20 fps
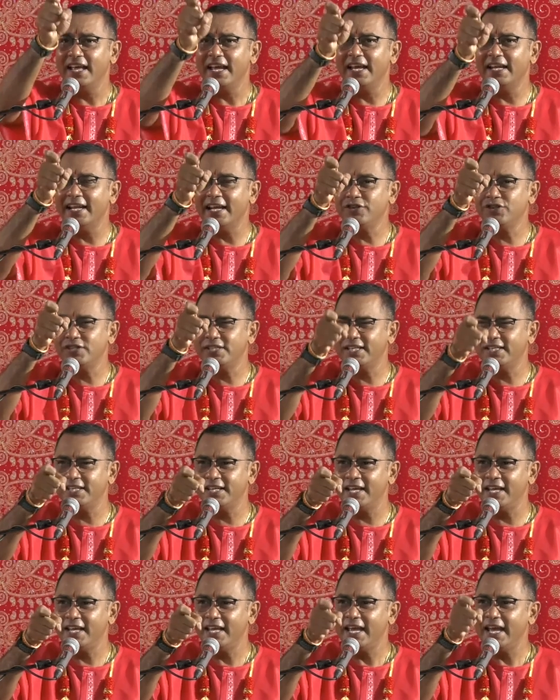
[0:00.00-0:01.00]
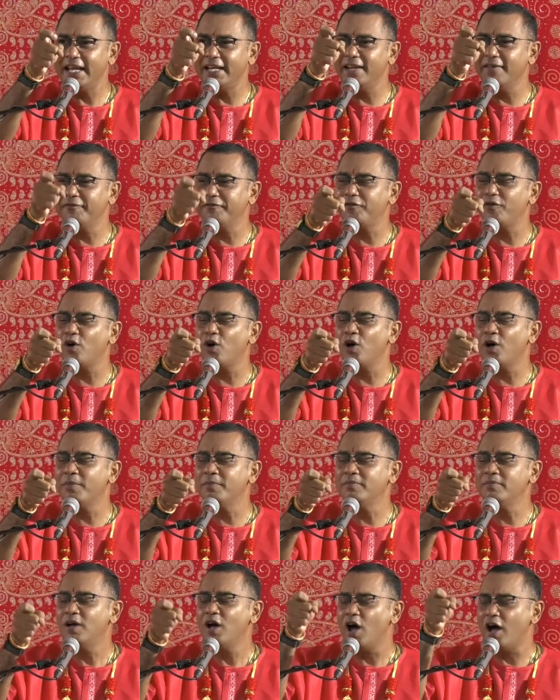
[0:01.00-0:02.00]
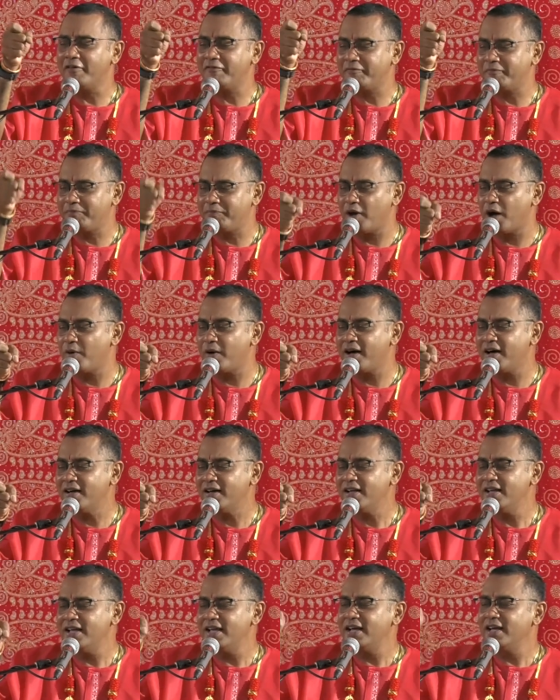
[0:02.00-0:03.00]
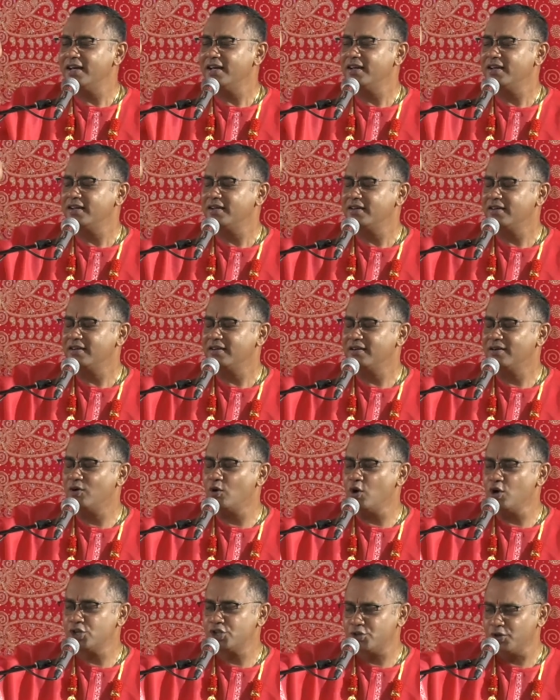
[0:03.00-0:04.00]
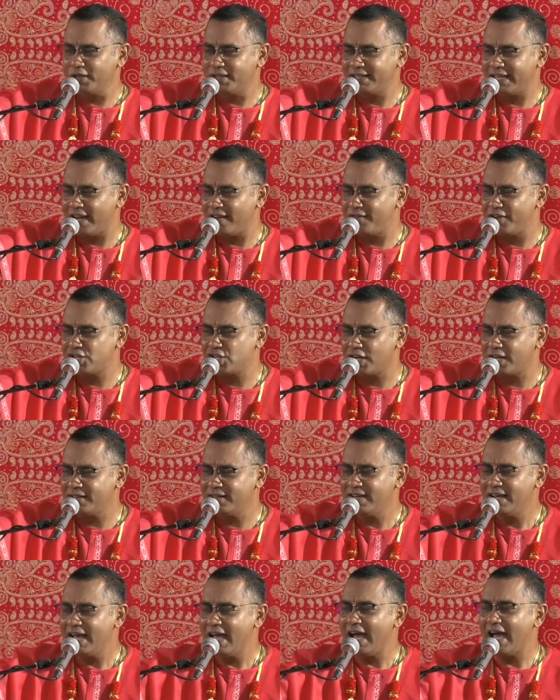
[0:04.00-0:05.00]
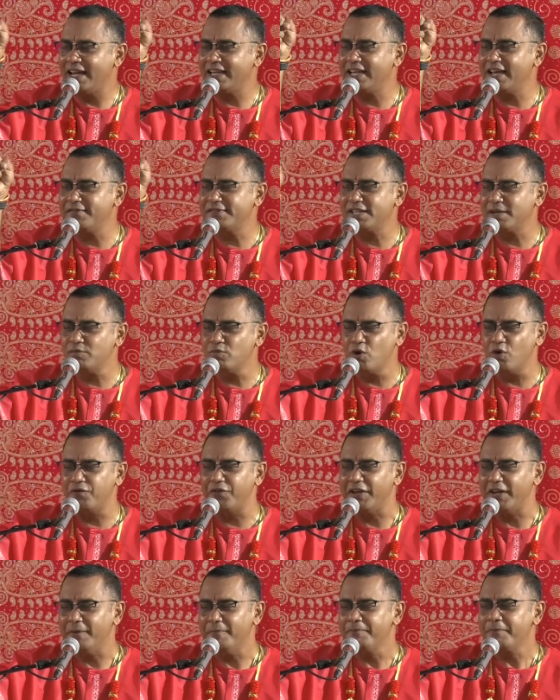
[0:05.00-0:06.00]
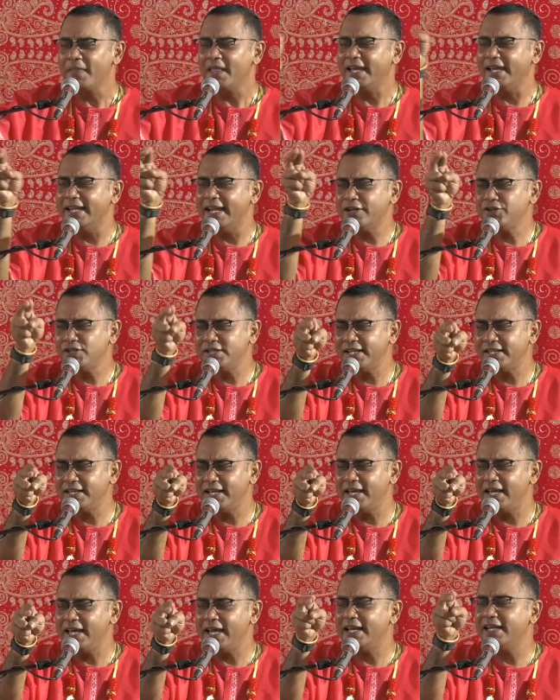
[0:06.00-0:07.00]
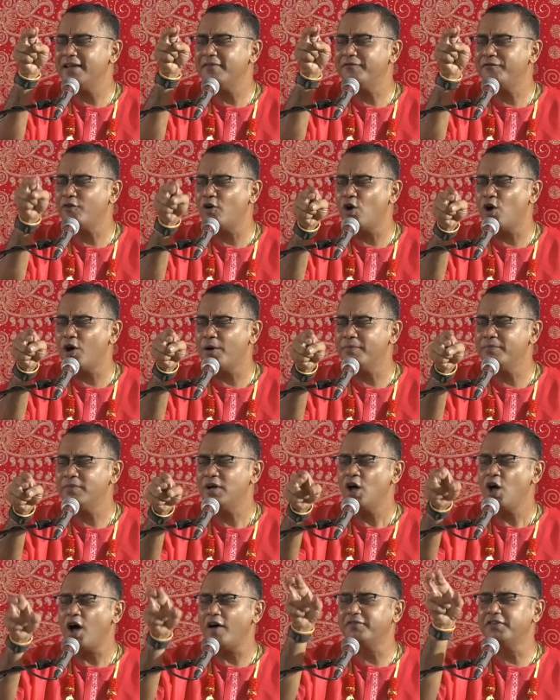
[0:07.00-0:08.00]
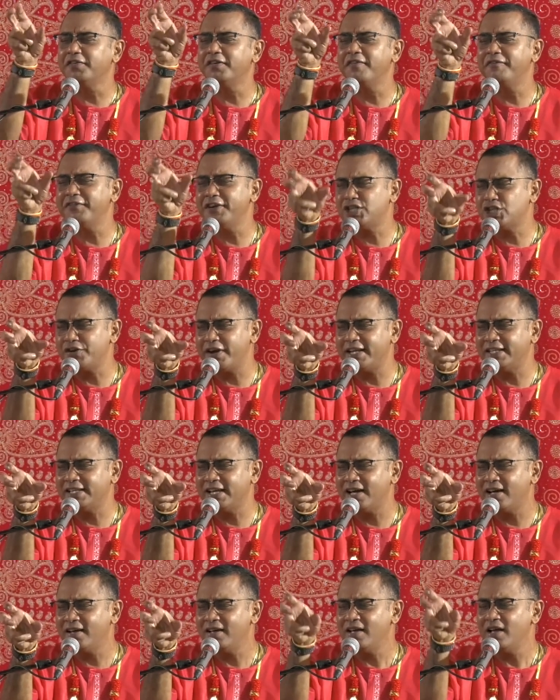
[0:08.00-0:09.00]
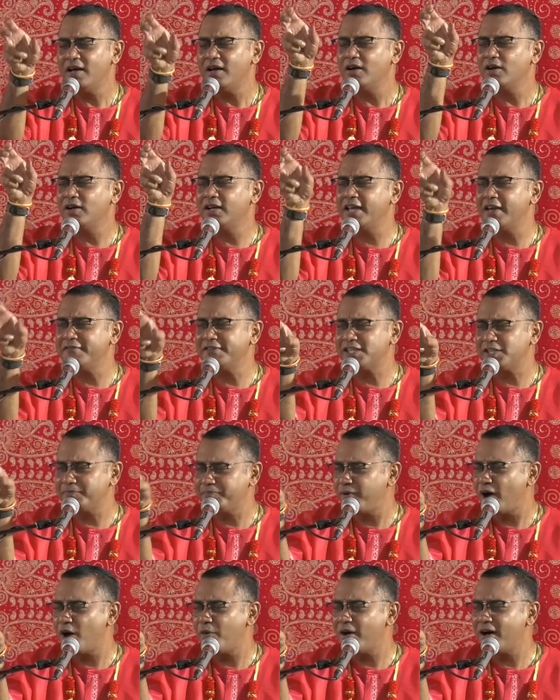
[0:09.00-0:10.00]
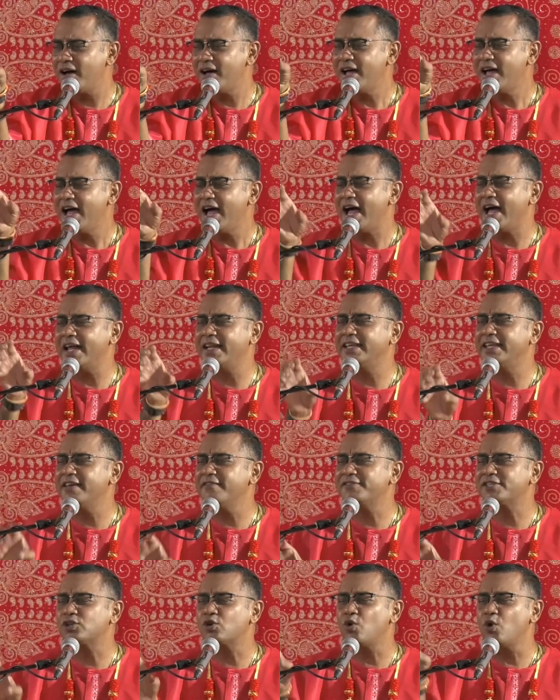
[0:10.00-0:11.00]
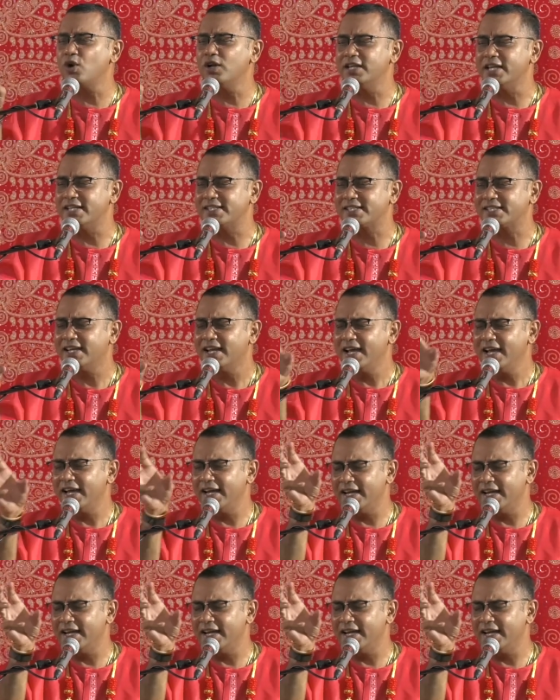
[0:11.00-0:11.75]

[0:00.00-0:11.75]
Electricity in the form of power goes to television and gives a movie. Electricity in the form of the refrigerator gives power and gives coolness.